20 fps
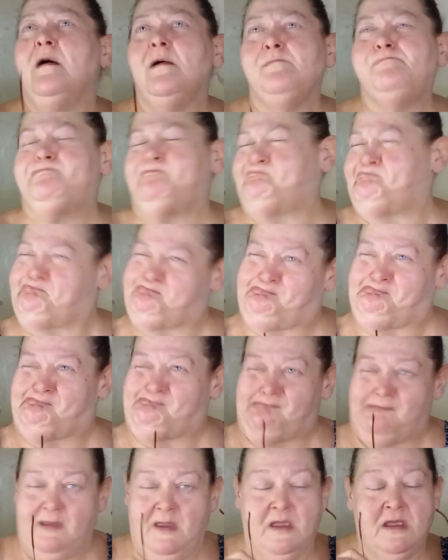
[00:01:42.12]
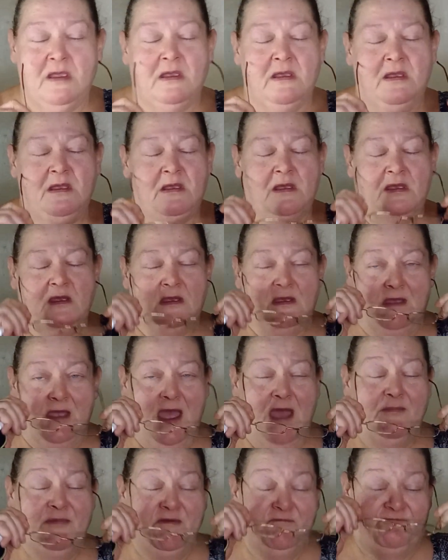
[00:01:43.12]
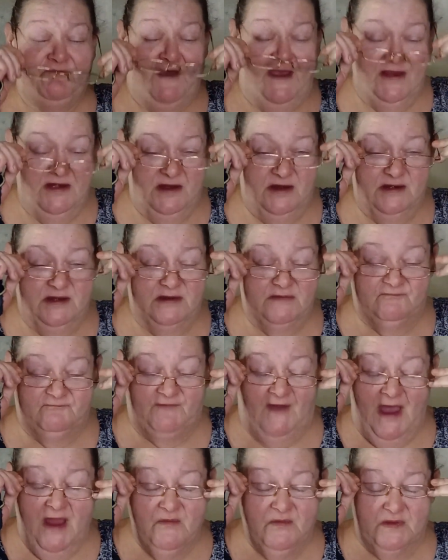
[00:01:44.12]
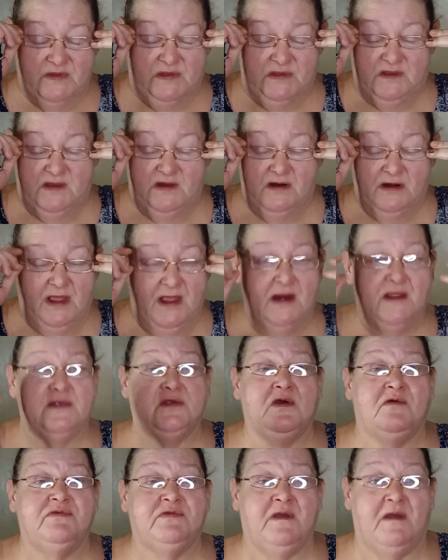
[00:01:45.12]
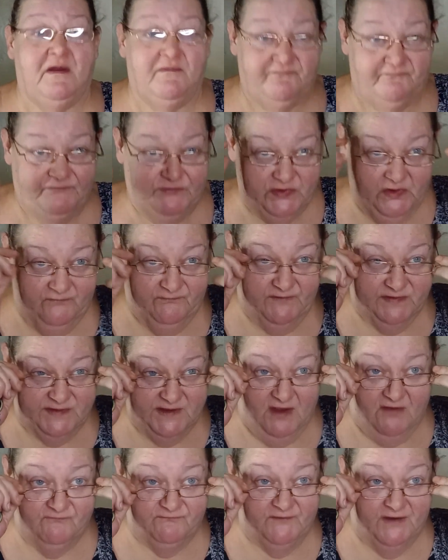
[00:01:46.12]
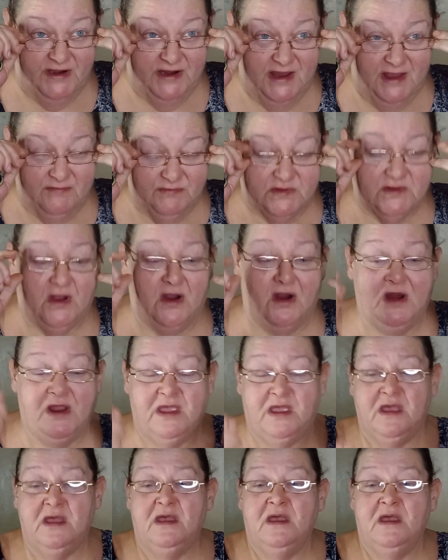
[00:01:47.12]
Mm. I've been fighting a virus here lately, so, so if I sound funny, I'm sorry.